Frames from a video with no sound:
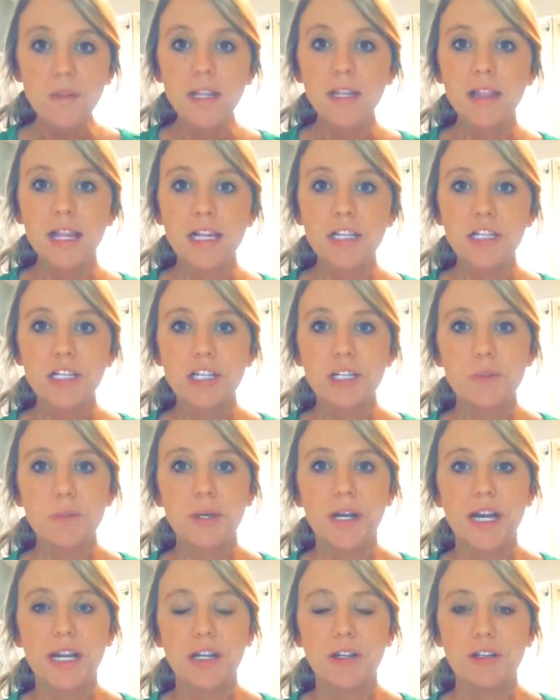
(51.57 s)
Lunch is
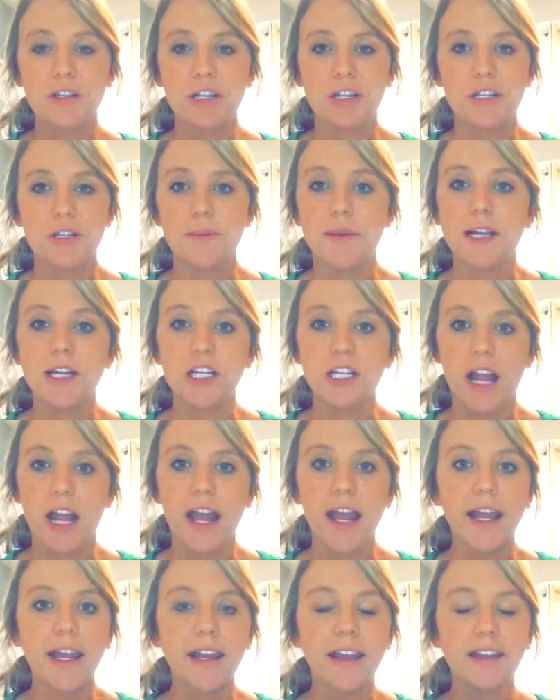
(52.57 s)
when I usually do my
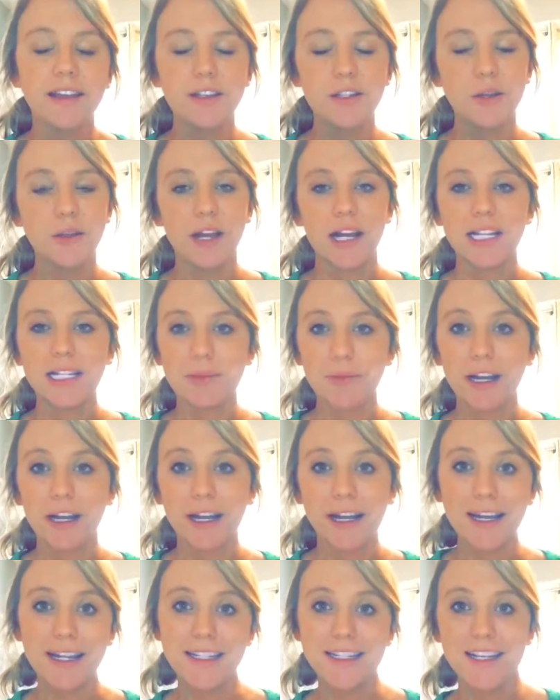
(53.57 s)
shake, so that's pretty
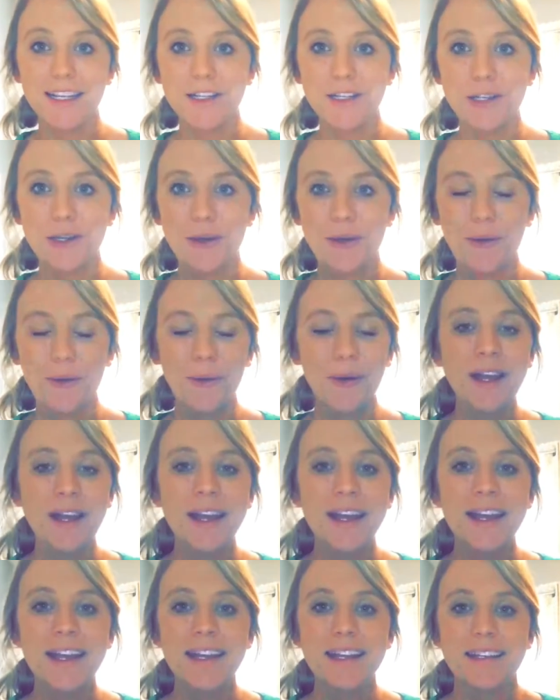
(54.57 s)
easy to
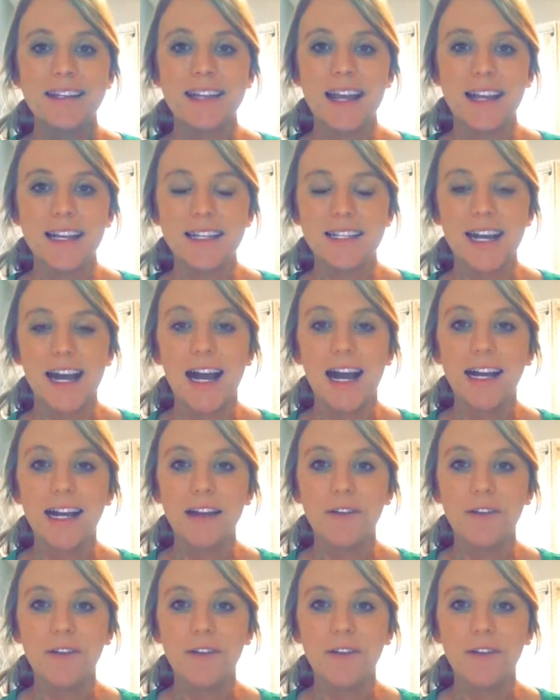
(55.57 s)
set aside.